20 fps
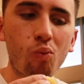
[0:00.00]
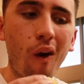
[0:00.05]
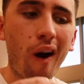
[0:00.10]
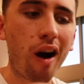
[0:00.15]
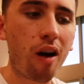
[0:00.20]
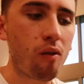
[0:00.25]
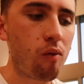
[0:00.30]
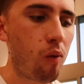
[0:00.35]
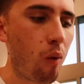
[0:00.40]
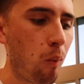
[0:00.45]

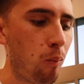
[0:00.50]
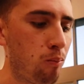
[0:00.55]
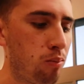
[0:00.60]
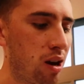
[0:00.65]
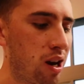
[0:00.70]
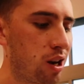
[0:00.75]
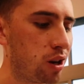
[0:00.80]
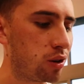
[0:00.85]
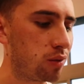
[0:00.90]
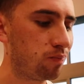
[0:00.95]
Oven
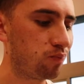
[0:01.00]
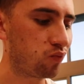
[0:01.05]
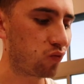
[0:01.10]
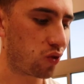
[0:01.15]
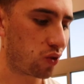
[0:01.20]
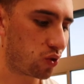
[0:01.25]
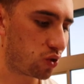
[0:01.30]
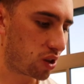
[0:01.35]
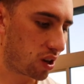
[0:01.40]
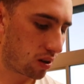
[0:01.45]
baked
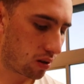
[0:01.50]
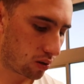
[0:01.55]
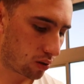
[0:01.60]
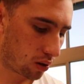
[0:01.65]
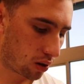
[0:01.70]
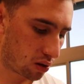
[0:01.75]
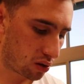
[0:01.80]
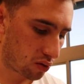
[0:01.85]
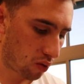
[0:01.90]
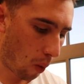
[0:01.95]
potato
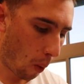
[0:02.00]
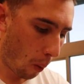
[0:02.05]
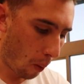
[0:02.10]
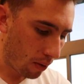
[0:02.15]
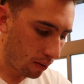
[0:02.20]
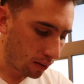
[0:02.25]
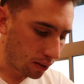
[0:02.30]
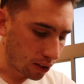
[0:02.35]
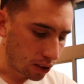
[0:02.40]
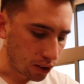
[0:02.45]
tots.
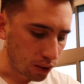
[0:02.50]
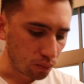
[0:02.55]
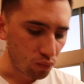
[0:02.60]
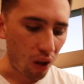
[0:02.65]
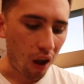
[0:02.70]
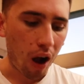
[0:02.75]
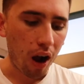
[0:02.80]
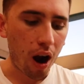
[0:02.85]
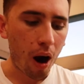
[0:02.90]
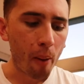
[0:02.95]

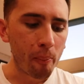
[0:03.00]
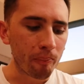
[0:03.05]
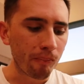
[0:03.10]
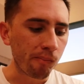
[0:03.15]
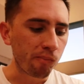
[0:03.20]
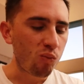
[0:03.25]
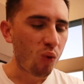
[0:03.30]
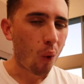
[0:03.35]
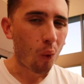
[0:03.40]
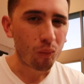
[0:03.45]

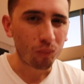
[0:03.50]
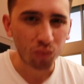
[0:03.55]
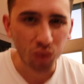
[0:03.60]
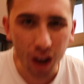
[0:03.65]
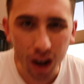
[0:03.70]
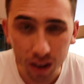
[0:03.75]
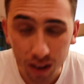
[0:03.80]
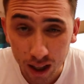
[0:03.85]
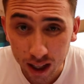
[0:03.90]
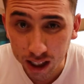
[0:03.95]
Um,
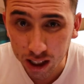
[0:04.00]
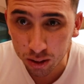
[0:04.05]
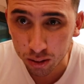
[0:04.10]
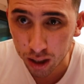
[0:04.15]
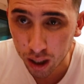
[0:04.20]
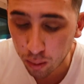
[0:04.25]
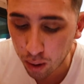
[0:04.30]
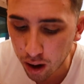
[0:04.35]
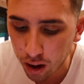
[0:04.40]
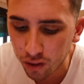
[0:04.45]
our guests are
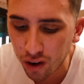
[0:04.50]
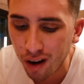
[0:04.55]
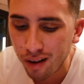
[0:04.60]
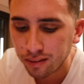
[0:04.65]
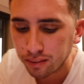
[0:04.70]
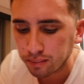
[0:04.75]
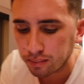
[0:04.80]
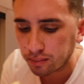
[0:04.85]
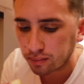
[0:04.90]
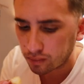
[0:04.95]
on their way over.
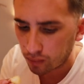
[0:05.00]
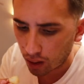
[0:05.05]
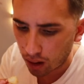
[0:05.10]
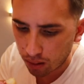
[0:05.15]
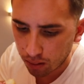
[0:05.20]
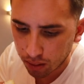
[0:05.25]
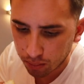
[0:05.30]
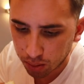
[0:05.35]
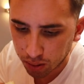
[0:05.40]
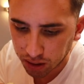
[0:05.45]

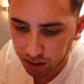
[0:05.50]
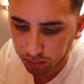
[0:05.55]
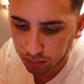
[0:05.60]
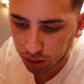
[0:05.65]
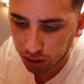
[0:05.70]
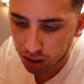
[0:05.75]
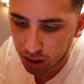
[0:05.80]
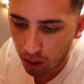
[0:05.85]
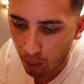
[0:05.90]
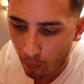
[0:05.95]
I'm gonna put some
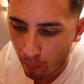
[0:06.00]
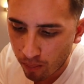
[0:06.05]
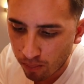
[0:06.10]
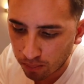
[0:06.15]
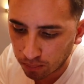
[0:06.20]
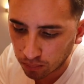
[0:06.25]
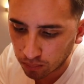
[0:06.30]
music on.